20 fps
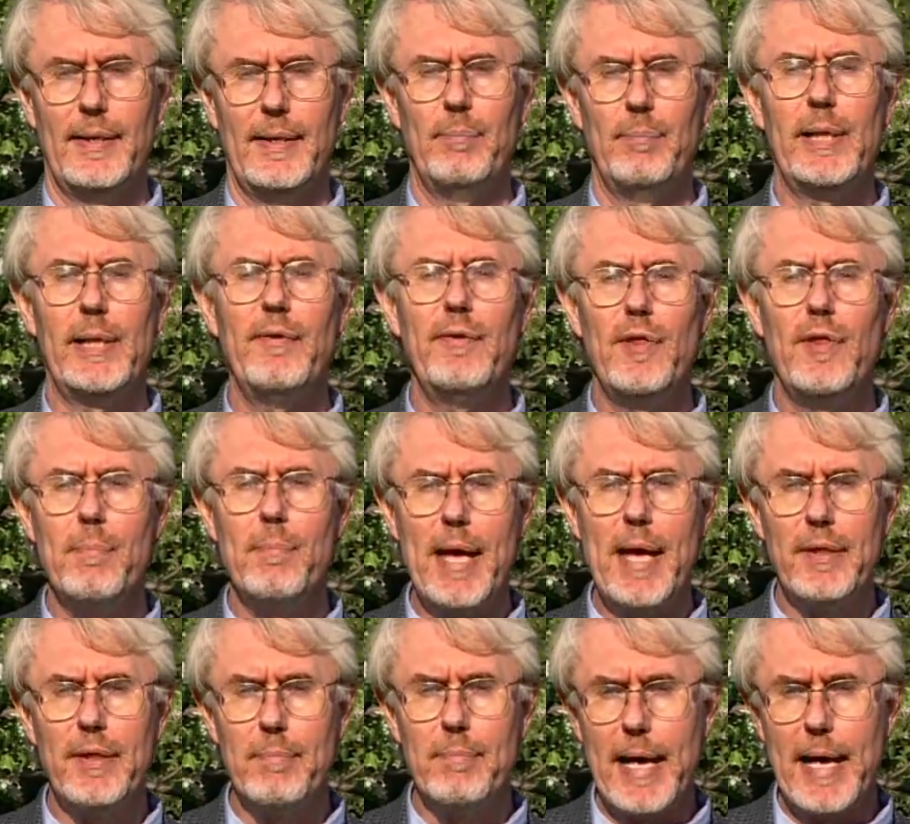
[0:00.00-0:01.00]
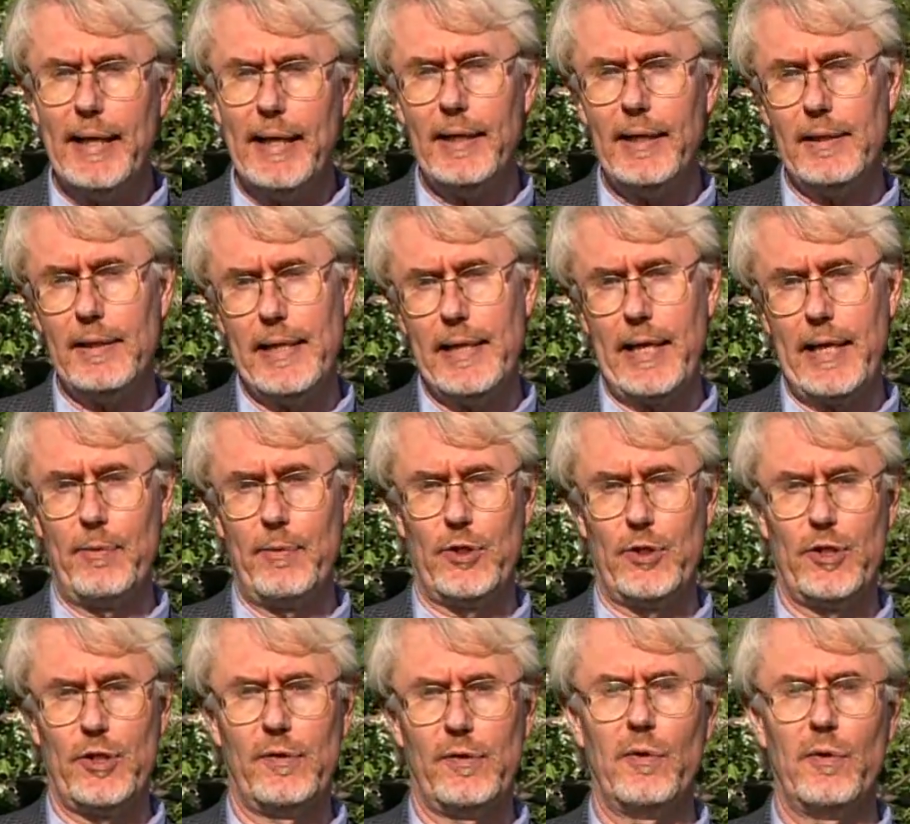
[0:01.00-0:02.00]
But if the mathematical
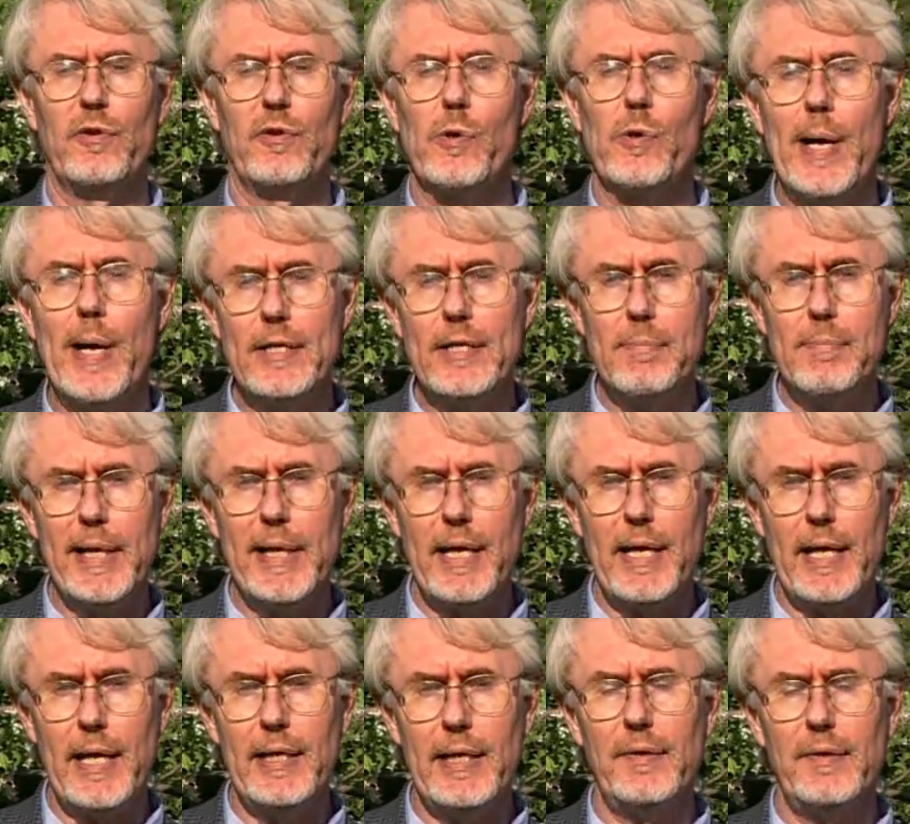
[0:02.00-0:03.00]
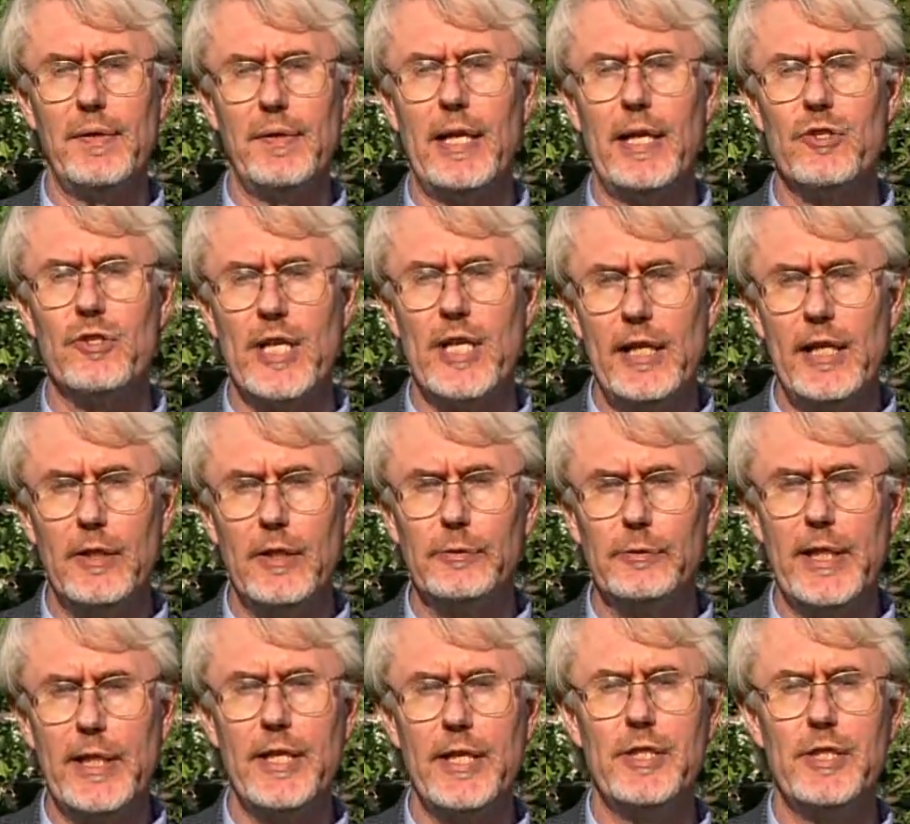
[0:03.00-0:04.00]
languages of quantum mechanics and general
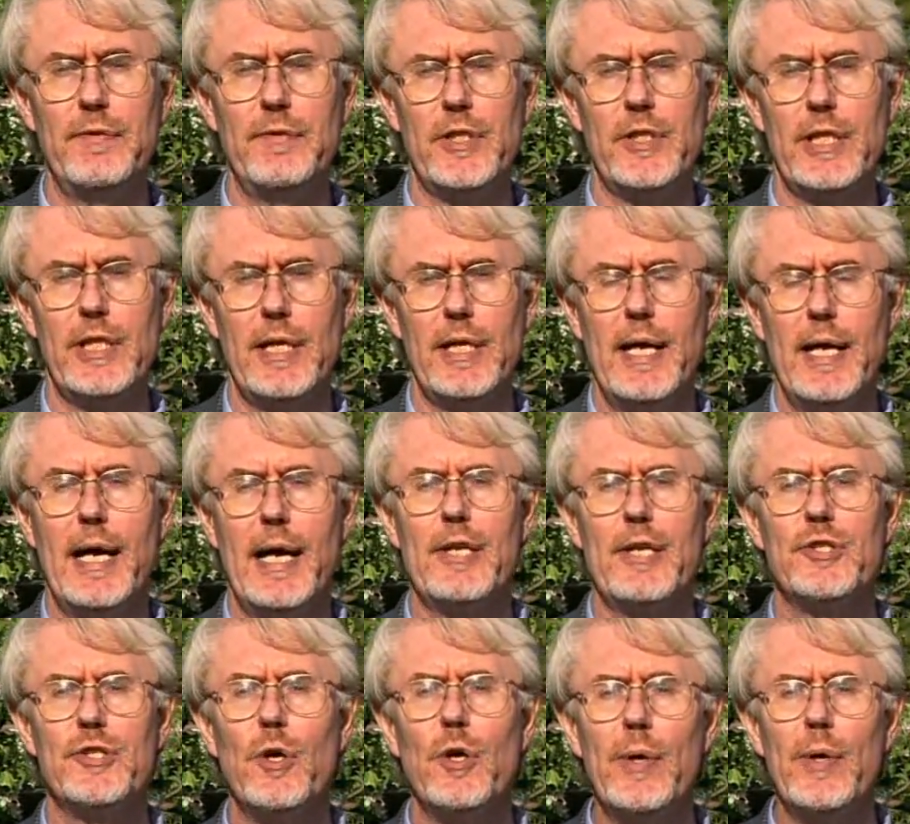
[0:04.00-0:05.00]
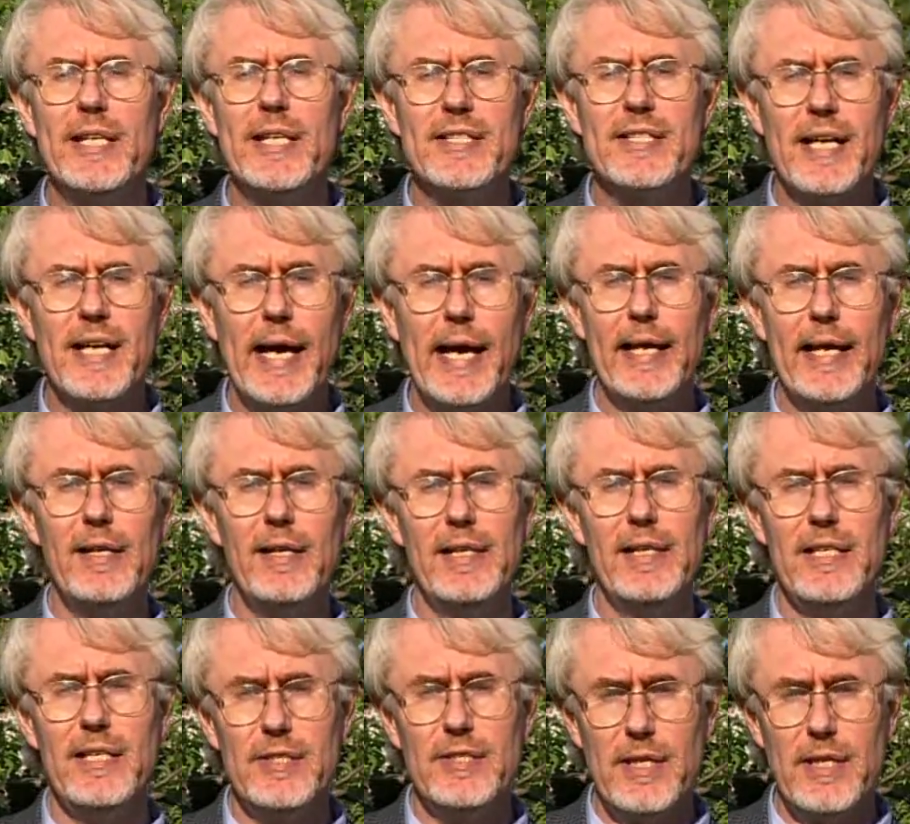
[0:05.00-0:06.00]
relativity are so
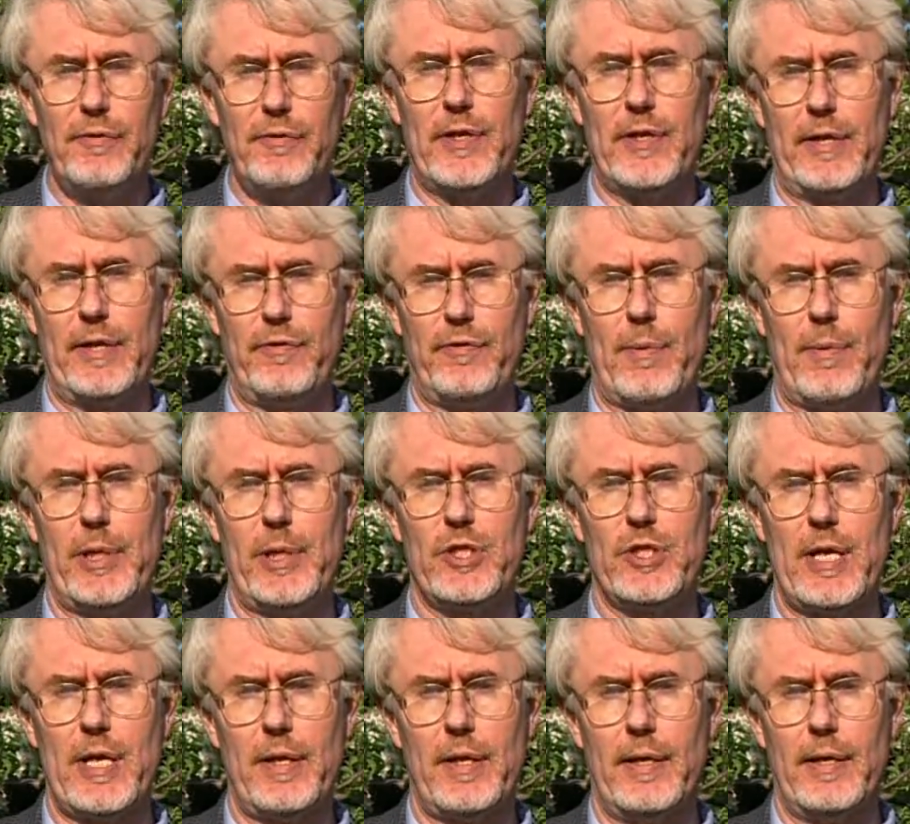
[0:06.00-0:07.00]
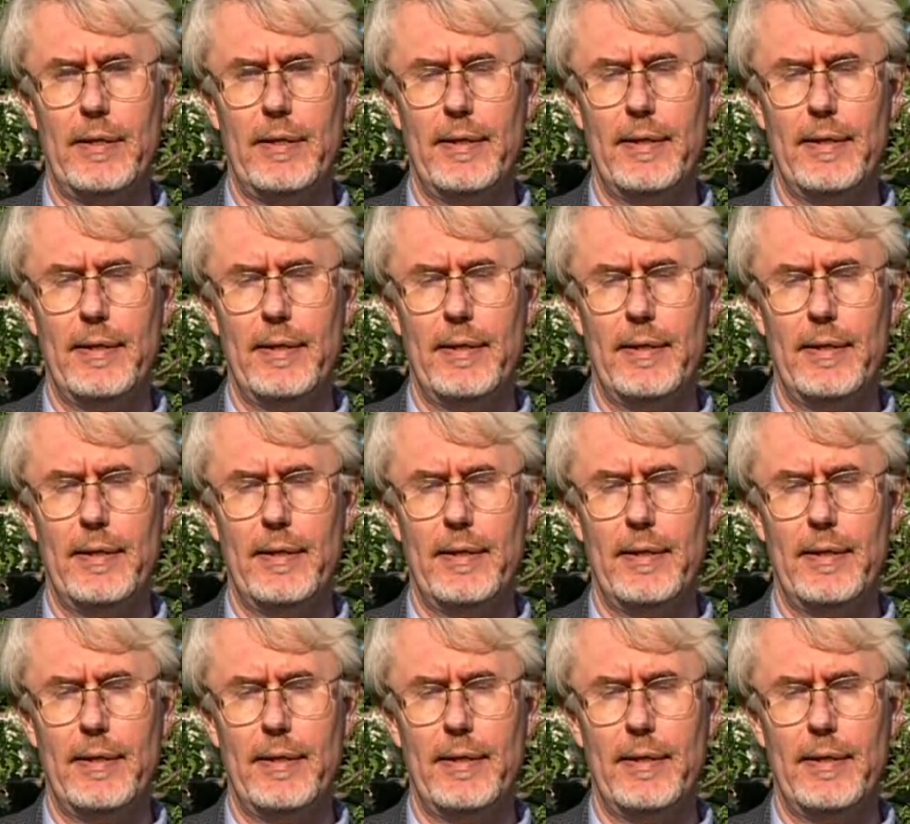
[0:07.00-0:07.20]
entirely different from each other,